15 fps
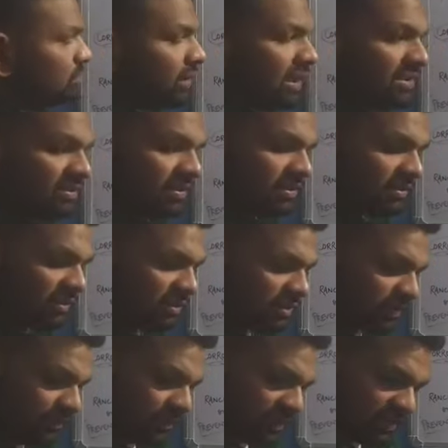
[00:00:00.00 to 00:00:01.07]
so as a
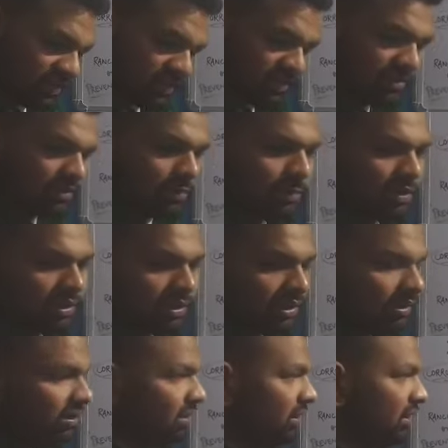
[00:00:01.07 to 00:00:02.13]
result of which it is
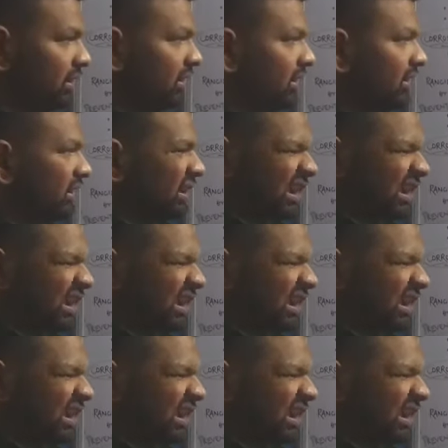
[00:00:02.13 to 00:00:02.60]
appearing dull